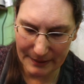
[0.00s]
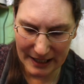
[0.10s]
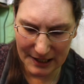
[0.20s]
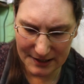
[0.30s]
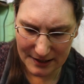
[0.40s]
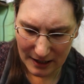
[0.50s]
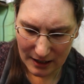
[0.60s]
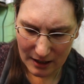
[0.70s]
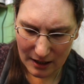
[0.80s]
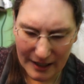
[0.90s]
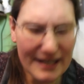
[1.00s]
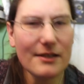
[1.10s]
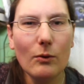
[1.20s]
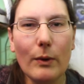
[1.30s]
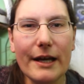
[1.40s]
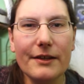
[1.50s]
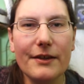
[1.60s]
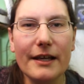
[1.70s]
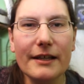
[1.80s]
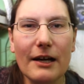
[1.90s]
because here's a weird
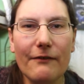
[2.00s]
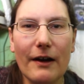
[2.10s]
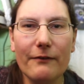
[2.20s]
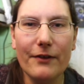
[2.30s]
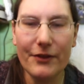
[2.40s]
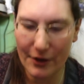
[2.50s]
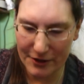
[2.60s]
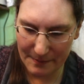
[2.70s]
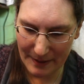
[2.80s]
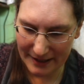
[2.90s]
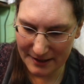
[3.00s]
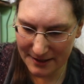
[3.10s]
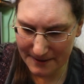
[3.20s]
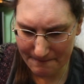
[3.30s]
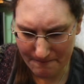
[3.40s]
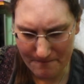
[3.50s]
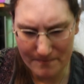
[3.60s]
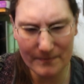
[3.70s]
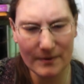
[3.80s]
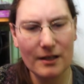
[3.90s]
thing that I found for 30 pence.
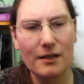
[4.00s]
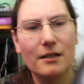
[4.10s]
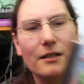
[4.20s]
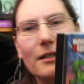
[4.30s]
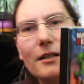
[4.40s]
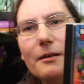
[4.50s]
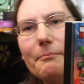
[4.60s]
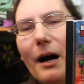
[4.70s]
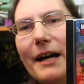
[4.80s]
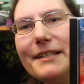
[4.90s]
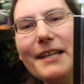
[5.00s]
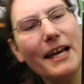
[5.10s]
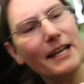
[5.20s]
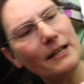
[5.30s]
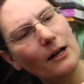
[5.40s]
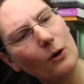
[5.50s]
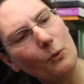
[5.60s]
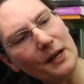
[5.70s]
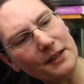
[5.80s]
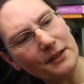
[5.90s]
My Day
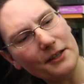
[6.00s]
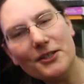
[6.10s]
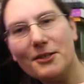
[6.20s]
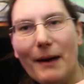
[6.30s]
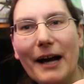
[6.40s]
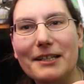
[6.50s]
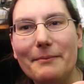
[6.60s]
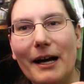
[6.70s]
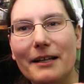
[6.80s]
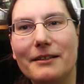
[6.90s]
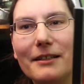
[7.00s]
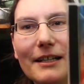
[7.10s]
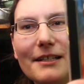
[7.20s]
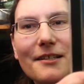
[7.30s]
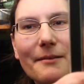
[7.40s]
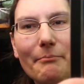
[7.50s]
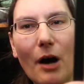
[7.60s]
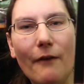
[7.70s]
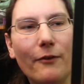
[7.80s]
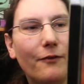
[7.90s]
with Spider-Man. This is a
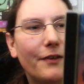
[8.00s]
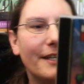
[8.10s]
Marvel for